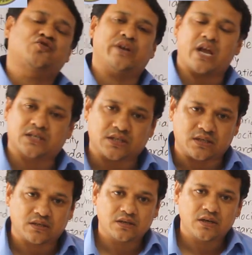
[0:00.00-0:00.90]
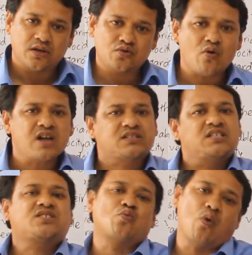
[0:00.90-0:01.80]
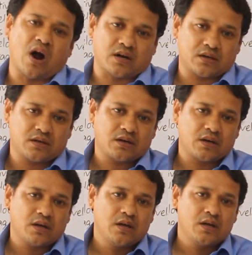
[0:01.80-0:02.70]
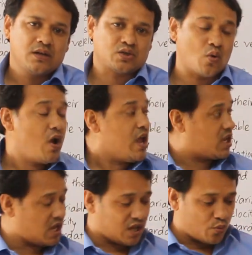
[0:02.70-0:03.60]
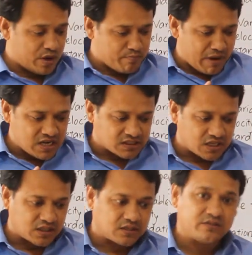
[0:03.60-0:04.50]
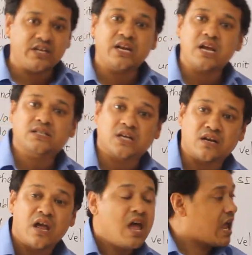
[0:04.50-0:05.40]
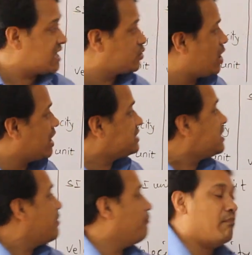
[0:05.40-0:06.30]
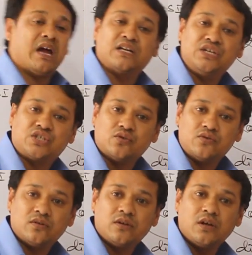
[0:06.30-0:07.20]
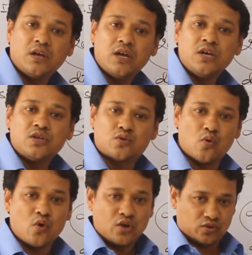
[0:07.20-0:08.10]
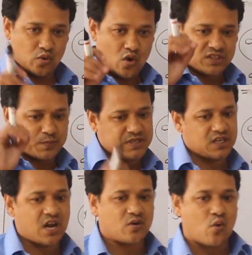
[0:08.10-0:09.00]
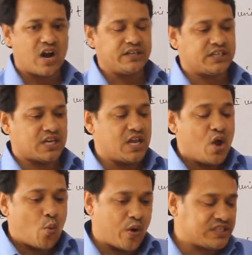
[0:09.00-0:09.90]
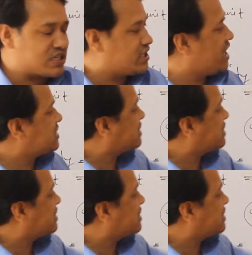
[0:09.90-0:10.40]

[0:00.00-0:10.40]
direction, towards the eastward. So here we mention the direction as well as magnitude. So those physical quantity which needs